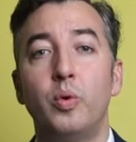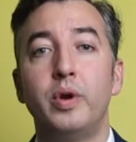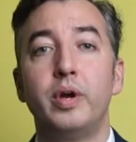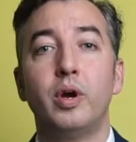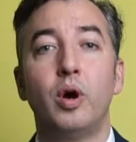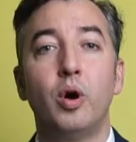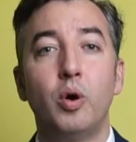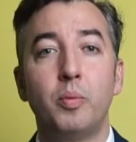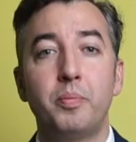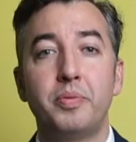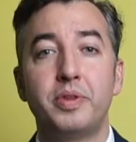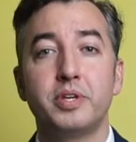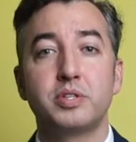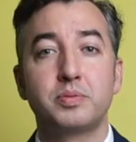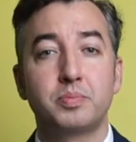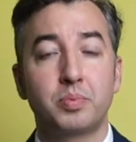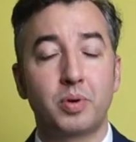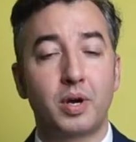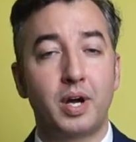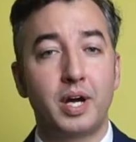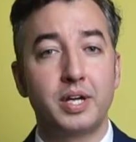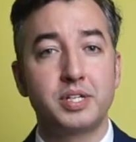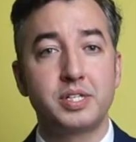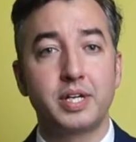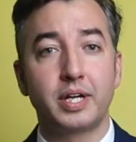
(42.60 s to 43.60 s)
We hope this
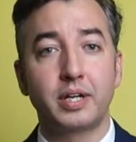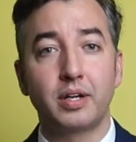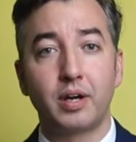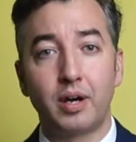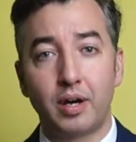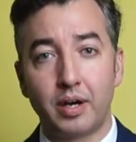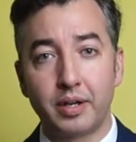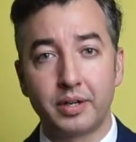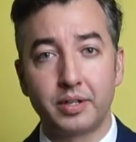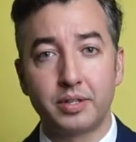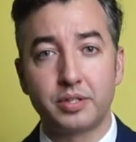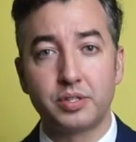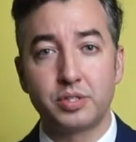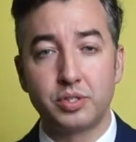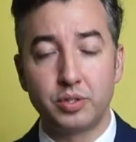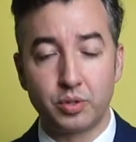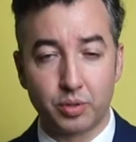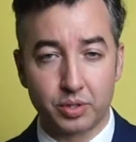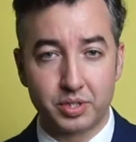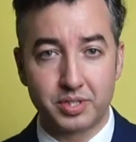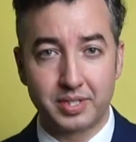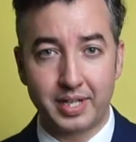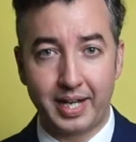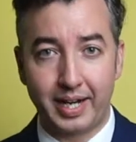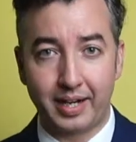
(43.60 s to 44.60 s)
project honors
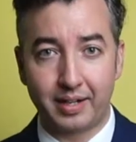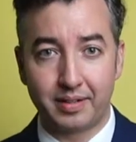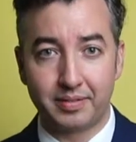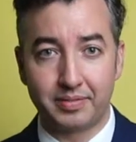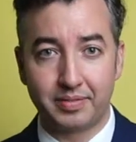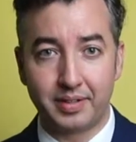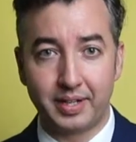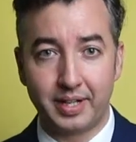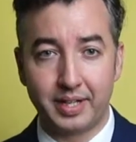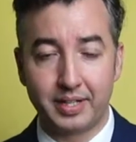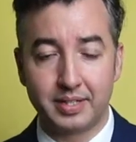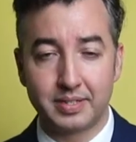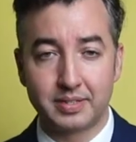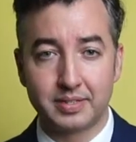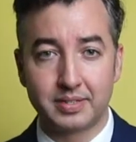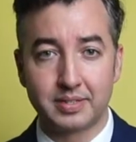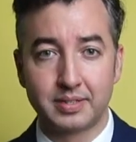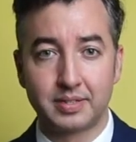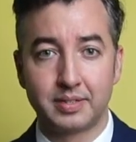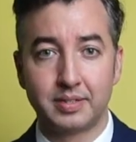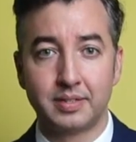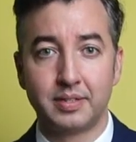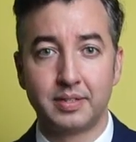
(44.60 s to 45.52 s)
your sacrifice.